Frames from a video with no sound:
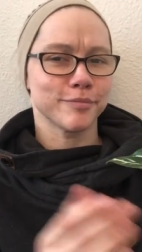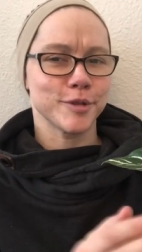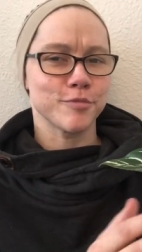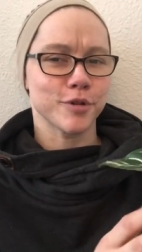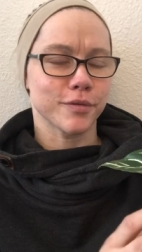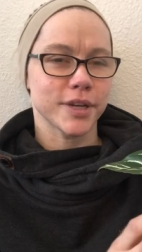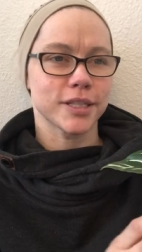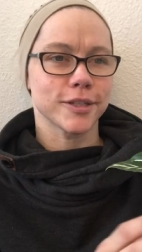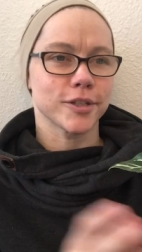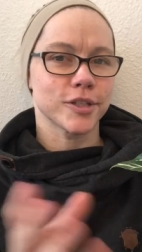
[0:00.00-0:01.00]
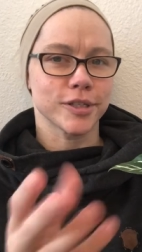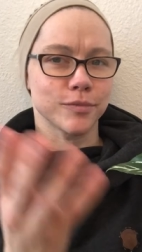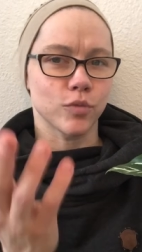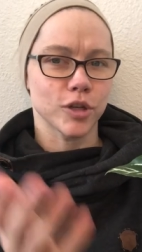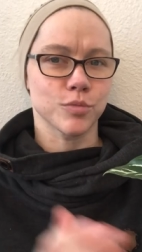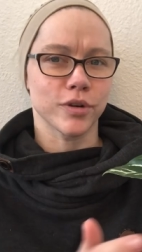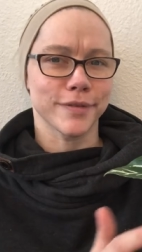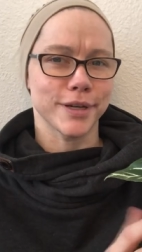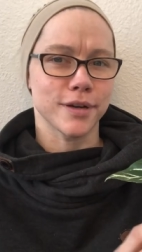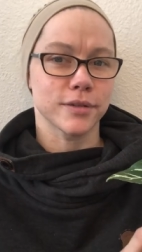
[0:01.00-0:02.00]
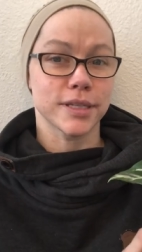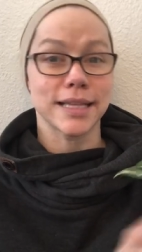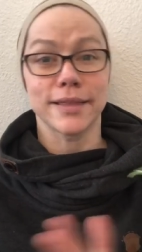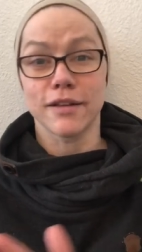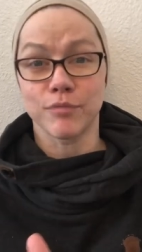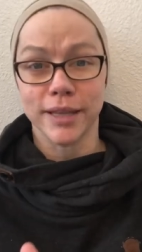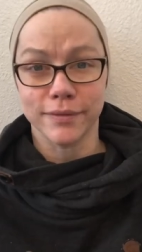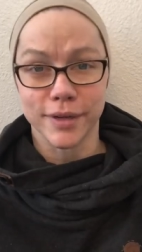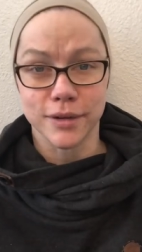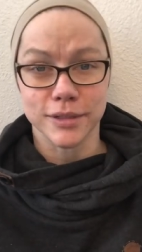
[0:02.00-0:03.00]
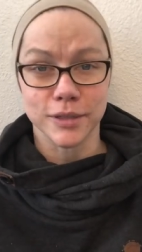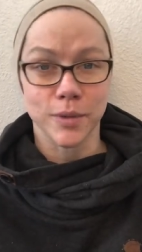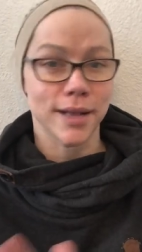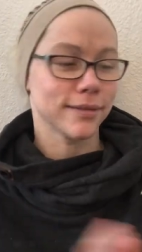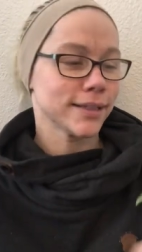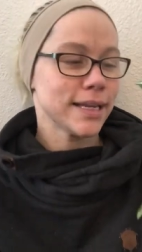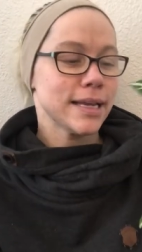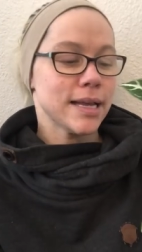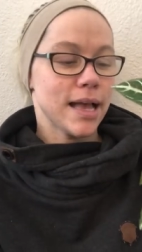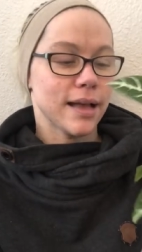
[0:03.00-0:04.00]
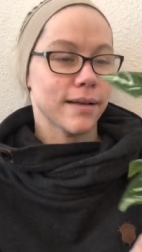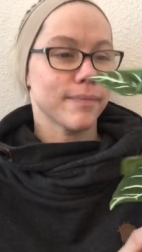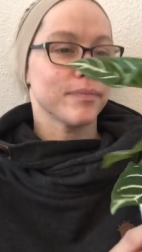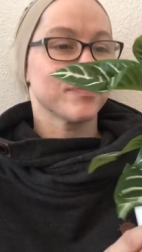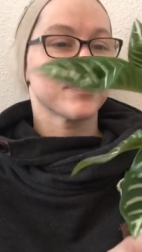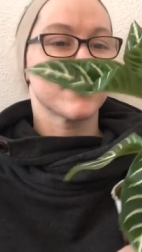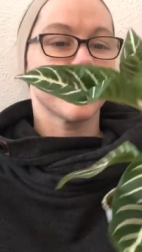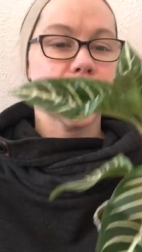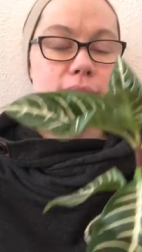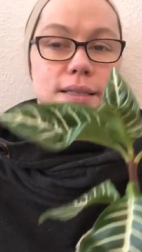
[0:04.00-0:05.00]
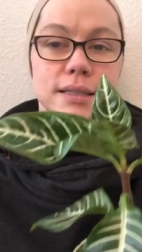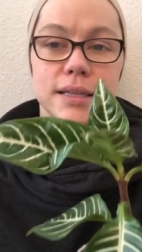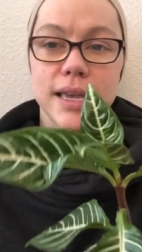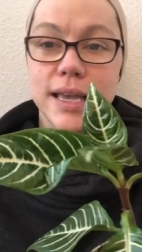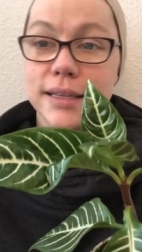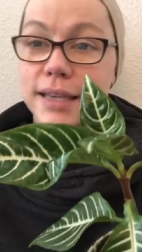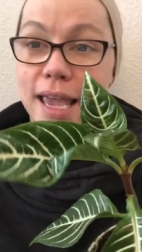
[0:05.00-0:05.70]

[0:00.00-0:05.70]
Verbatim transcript: do more research and watch more videos because I love plant videos as well. Um, but it